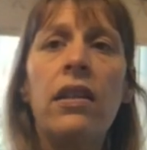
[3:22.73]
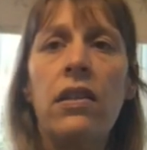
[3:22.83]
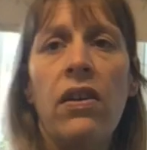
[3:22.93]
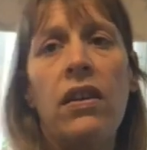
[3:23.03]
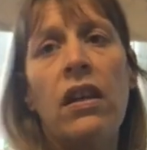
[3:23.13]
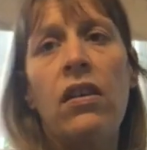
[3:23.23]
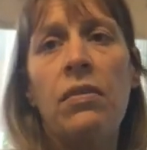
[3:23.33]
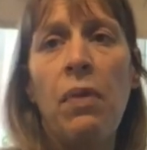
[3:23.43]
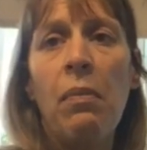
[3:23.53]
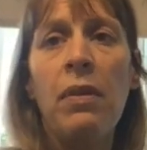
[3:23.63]
so you
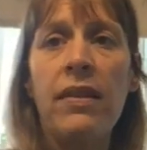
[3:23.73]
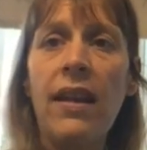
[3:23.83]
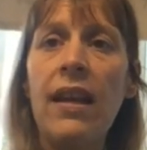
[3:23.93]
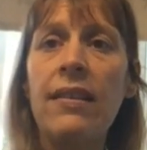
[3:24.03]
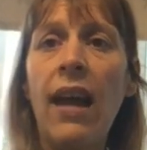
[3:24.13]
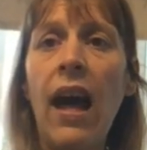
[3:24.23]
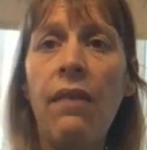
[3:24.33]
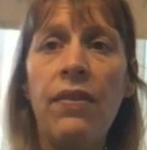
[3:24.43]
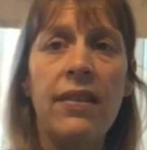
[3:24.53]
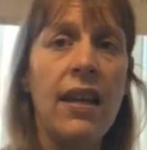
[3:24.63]
could probably say it's
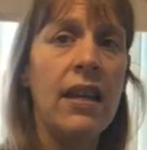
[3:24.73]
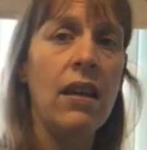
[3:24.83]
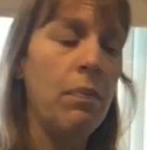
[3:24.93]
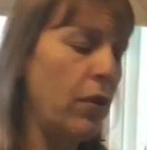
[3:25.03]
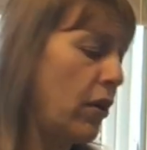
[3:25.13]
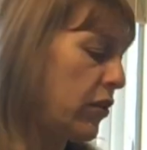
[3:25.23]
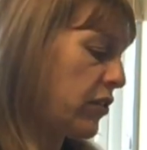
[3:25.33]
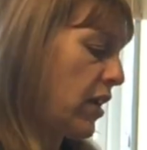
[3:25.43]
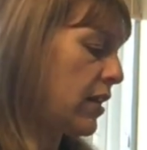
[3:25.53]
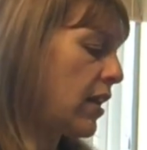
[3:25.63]
half a sin a
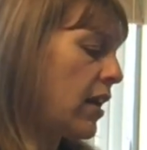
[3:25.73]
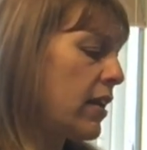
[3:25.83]
portion.